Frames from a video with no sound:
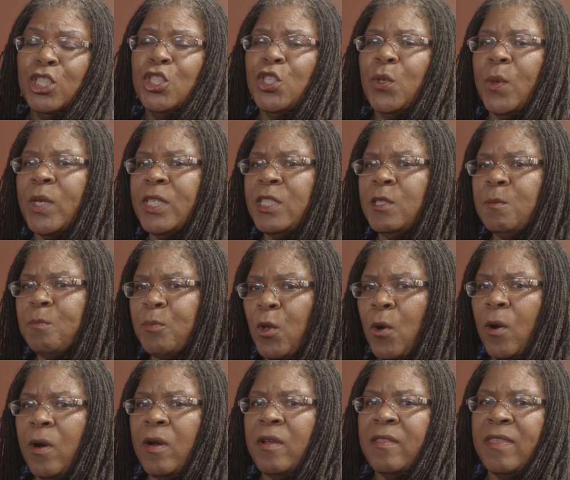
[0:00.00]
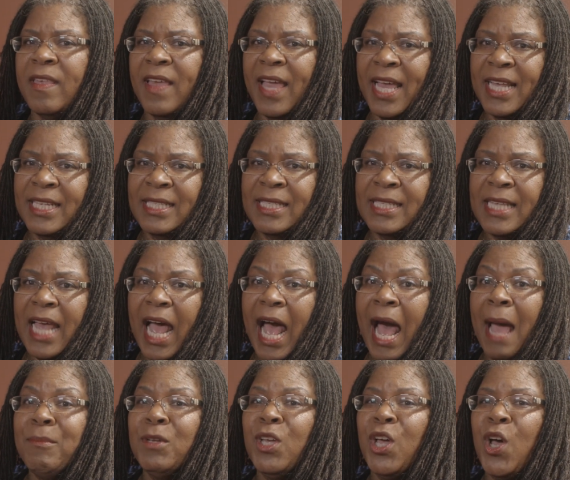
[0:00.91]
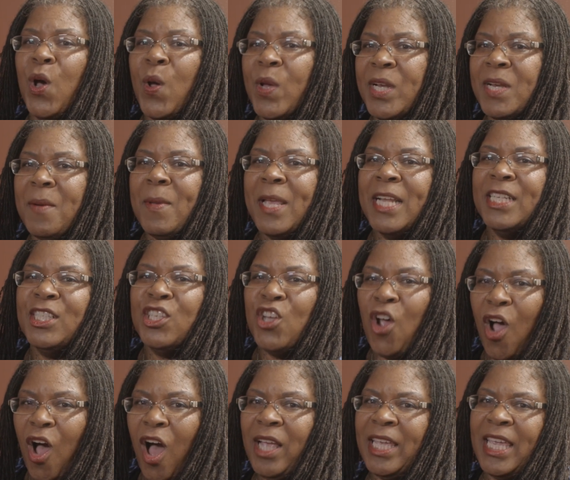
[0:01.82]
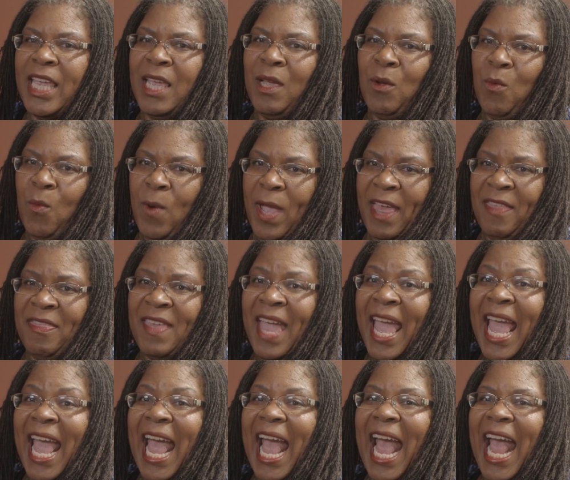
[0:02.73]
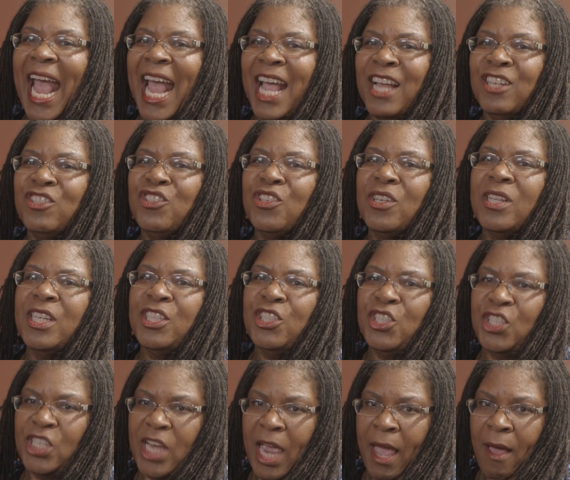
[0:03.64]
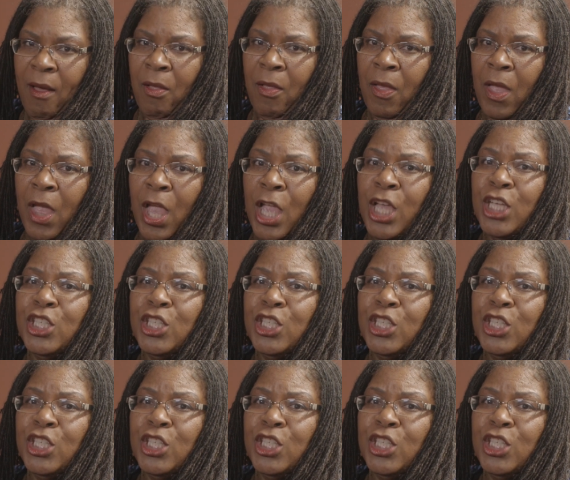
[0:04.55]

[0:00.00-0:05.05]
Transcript: To explore this, I'm going to be talking with Angela Schell,